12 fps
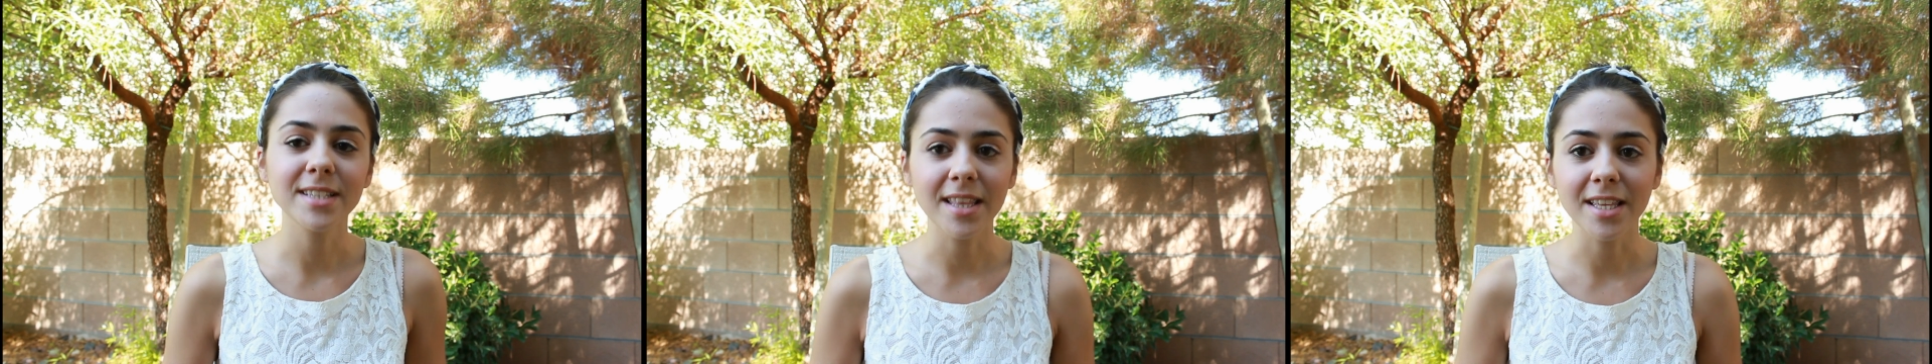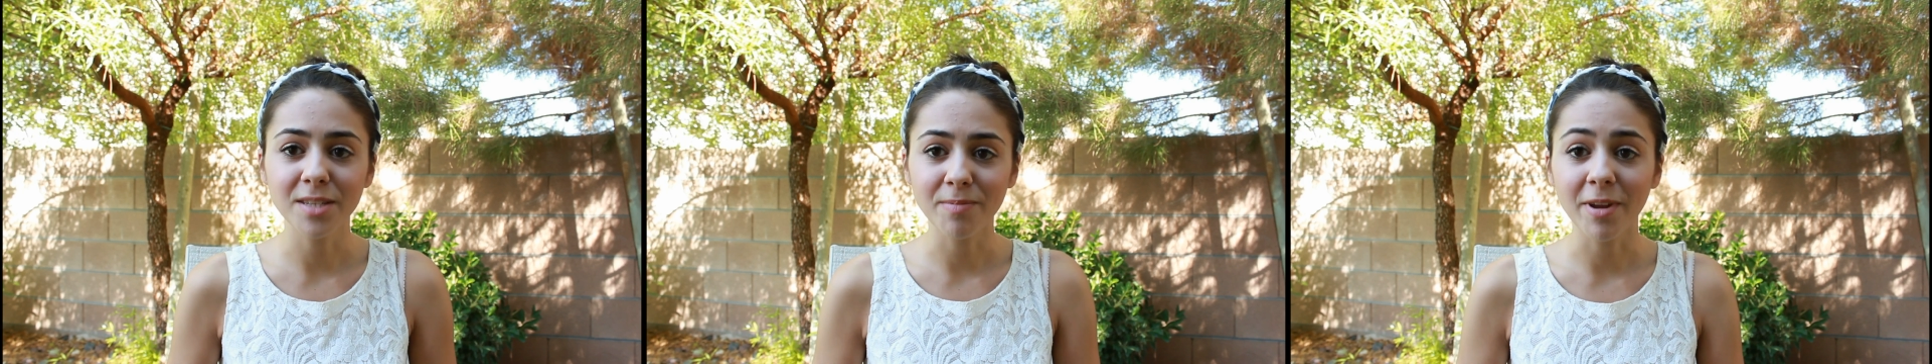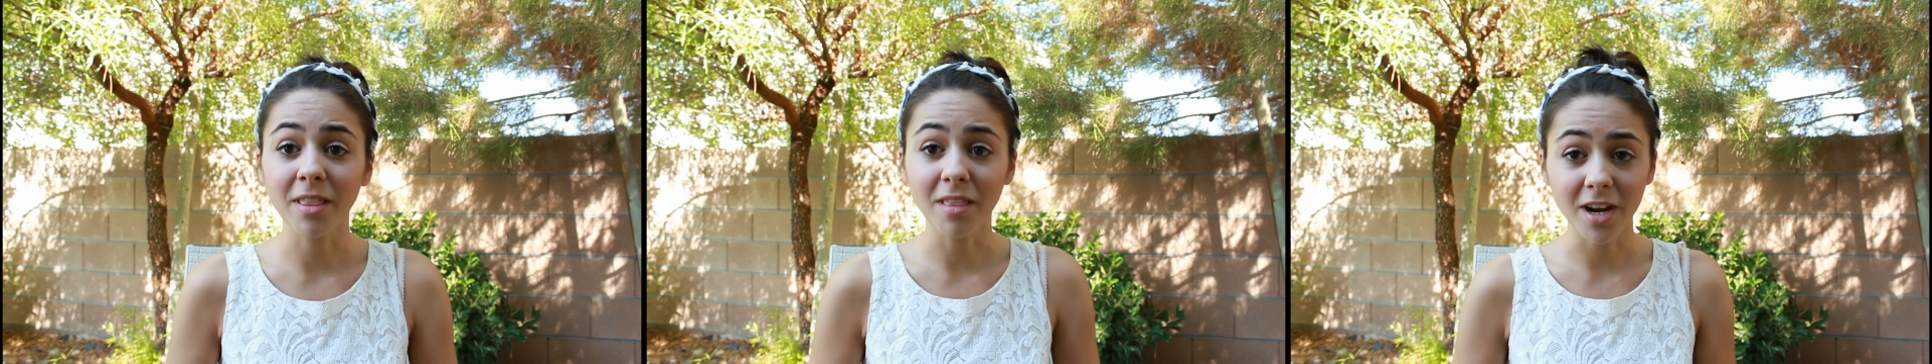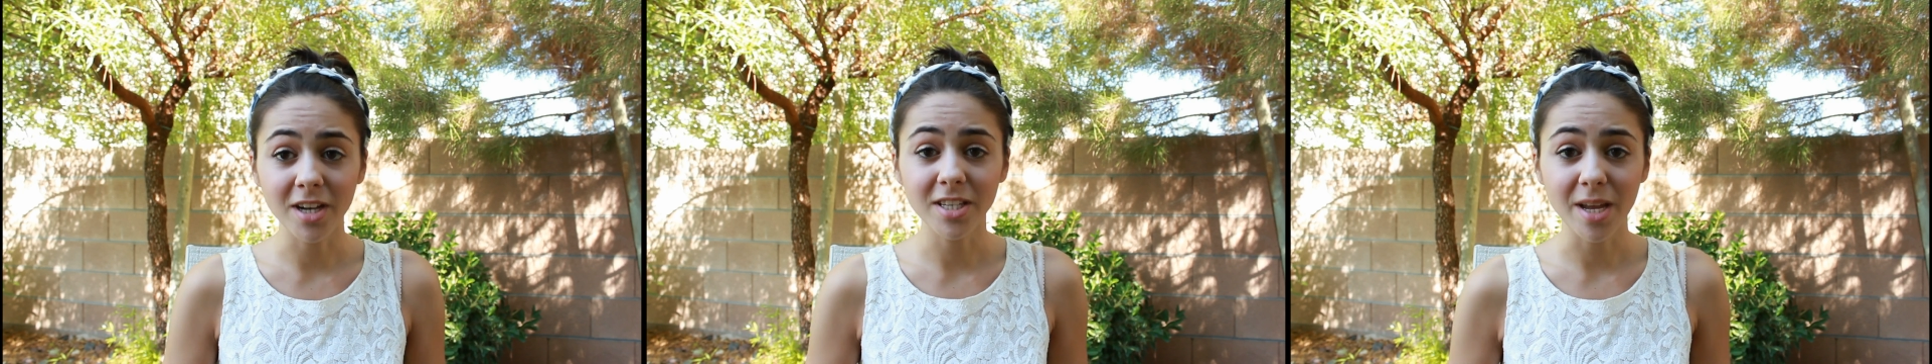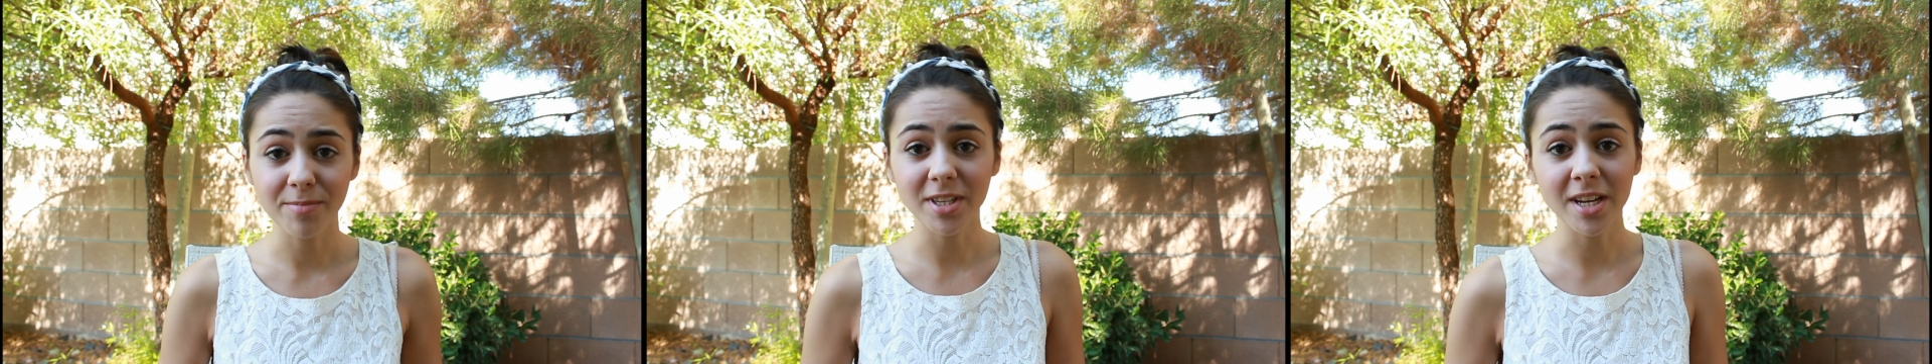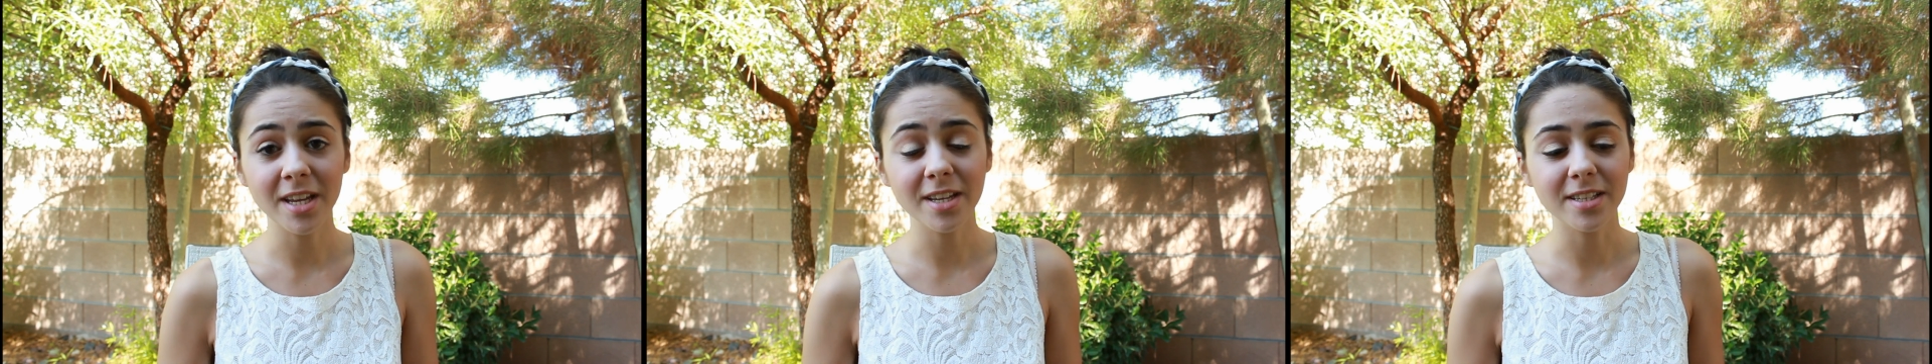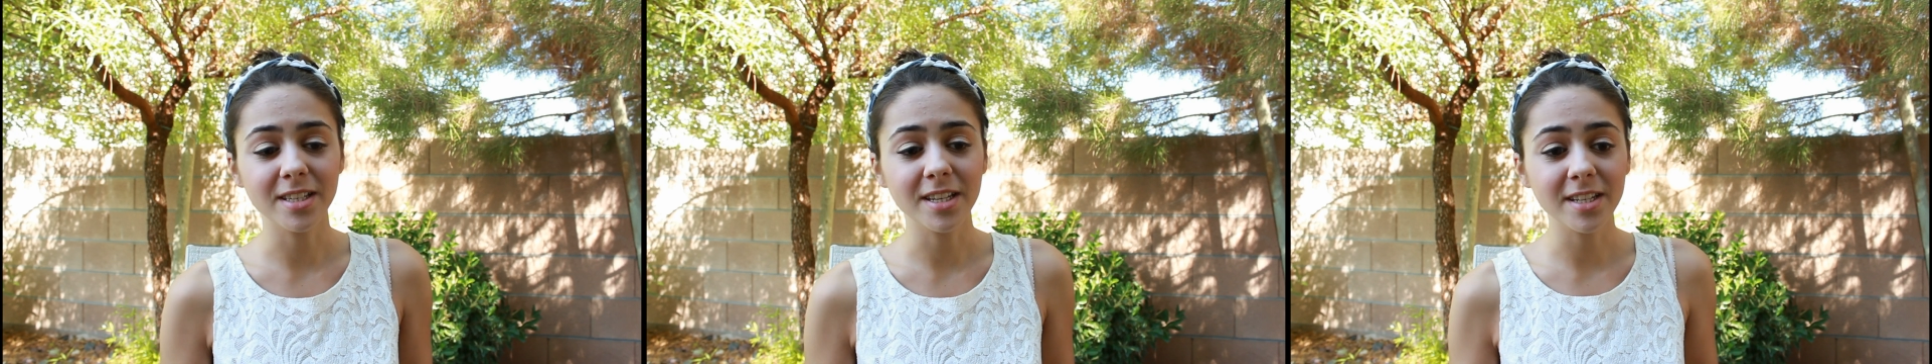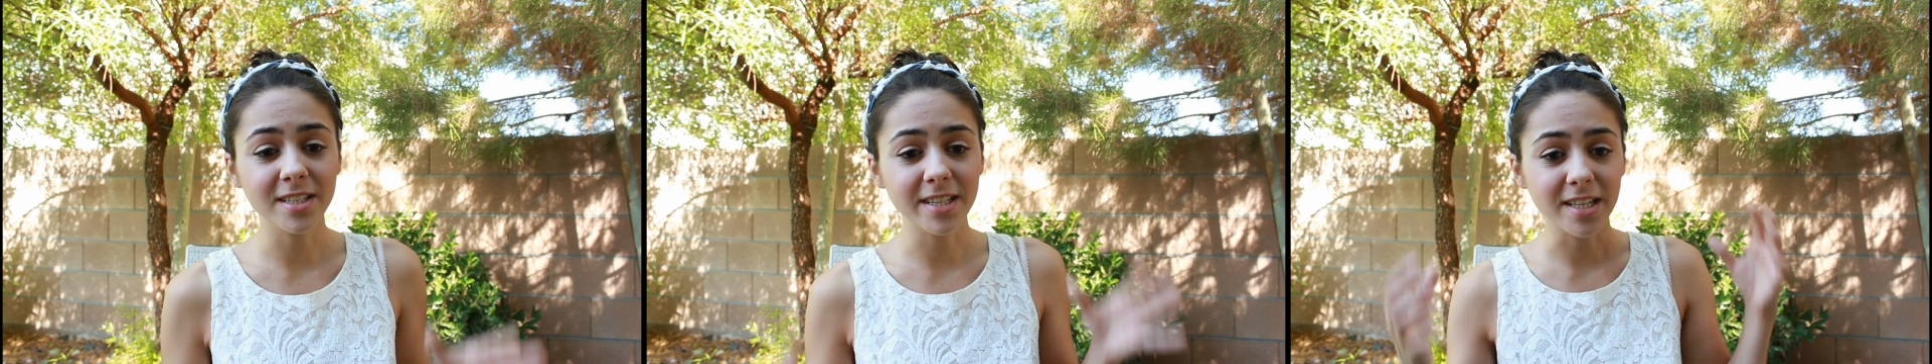I like spend a lot of time studying because it
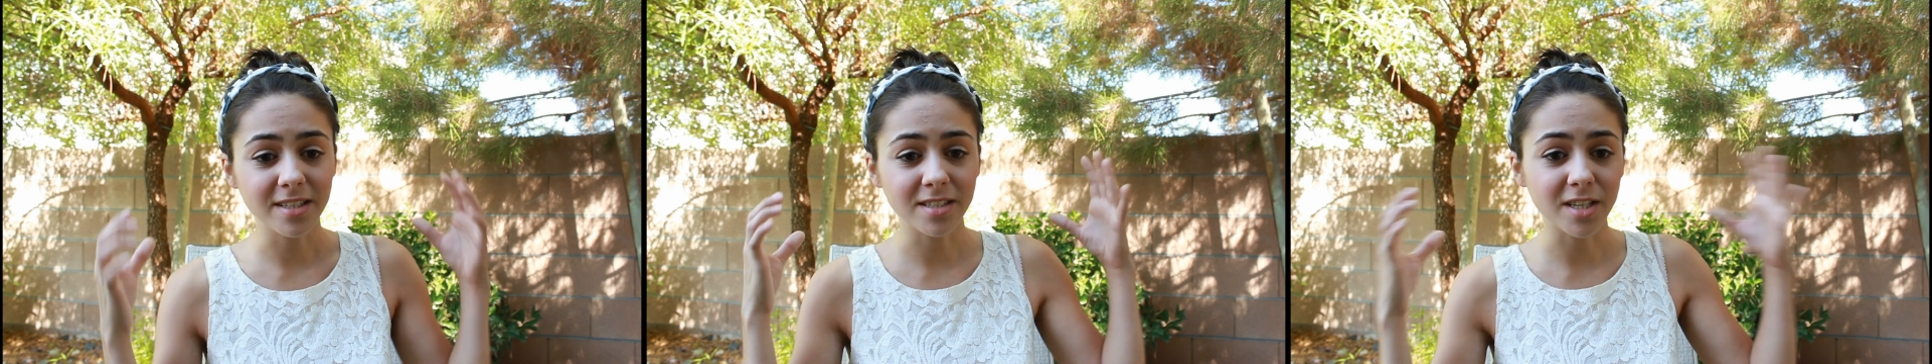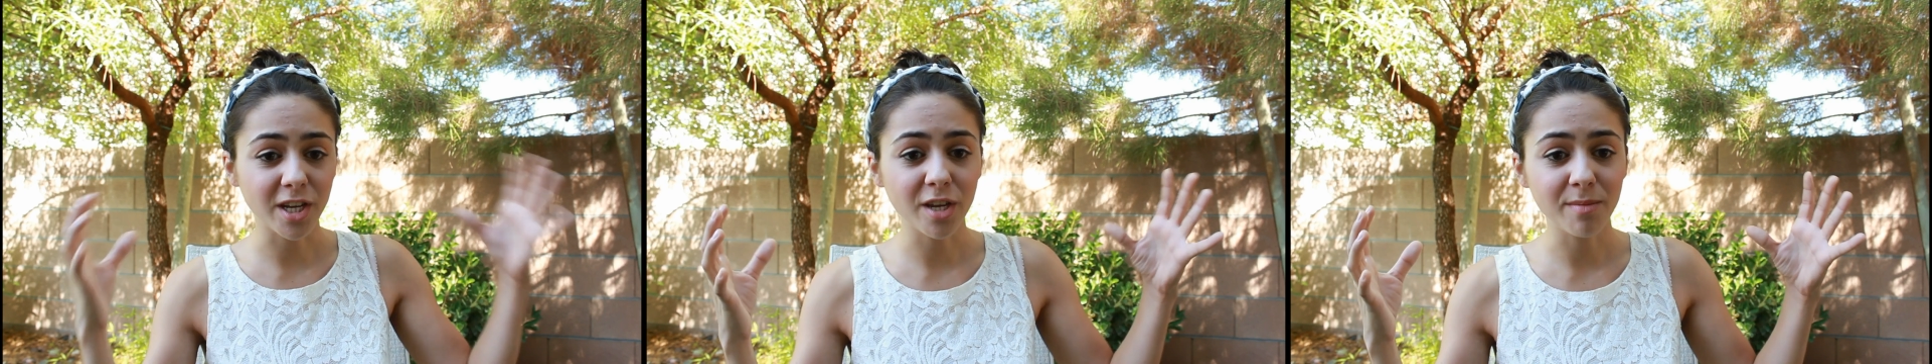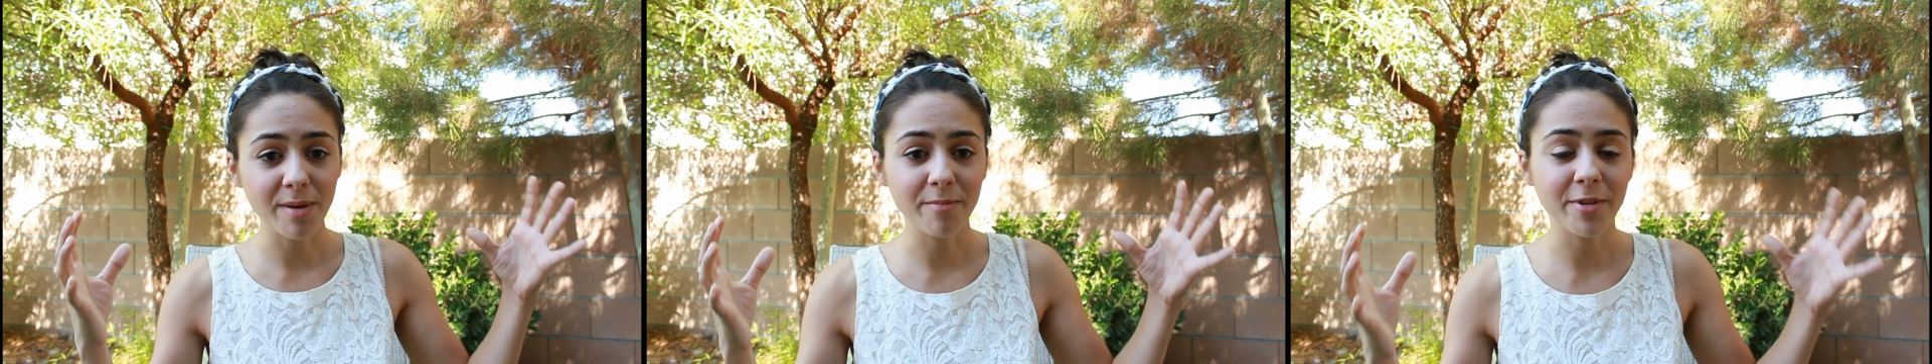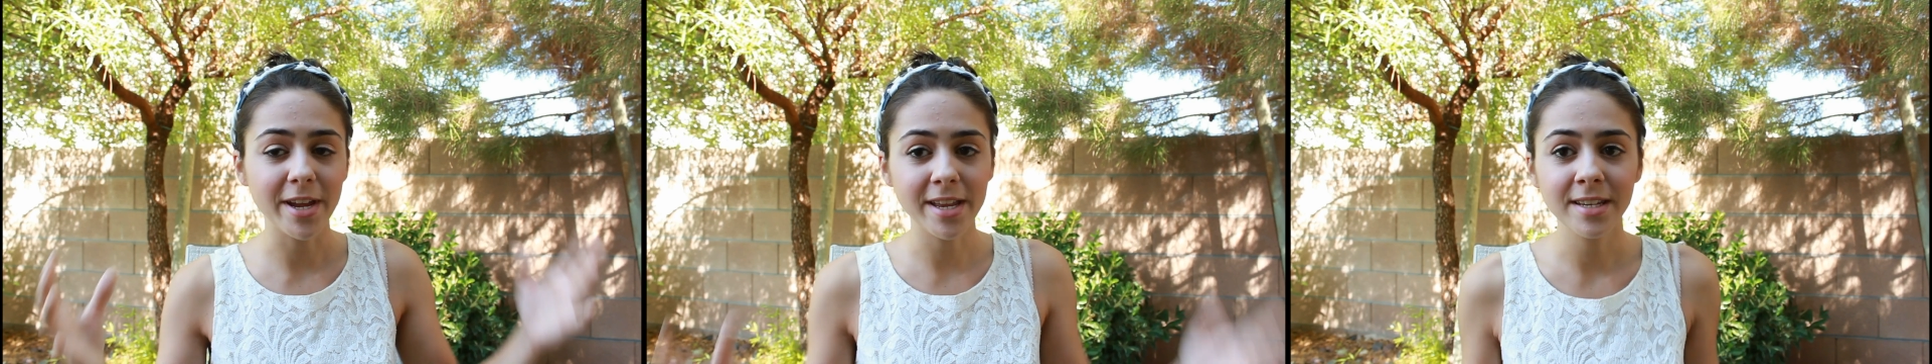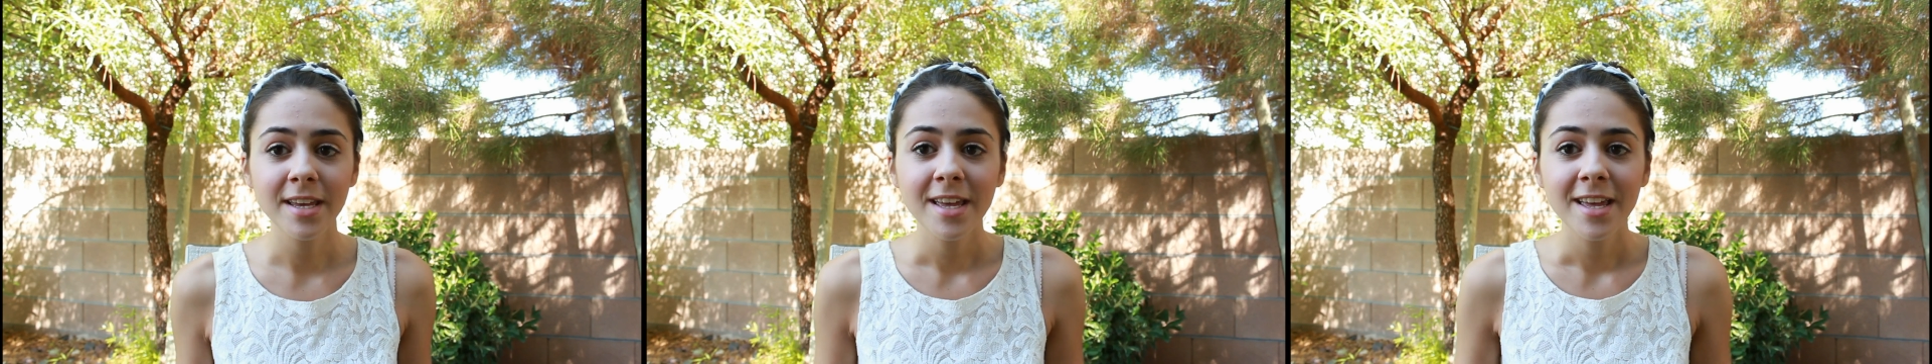needs to get stuck in my brain.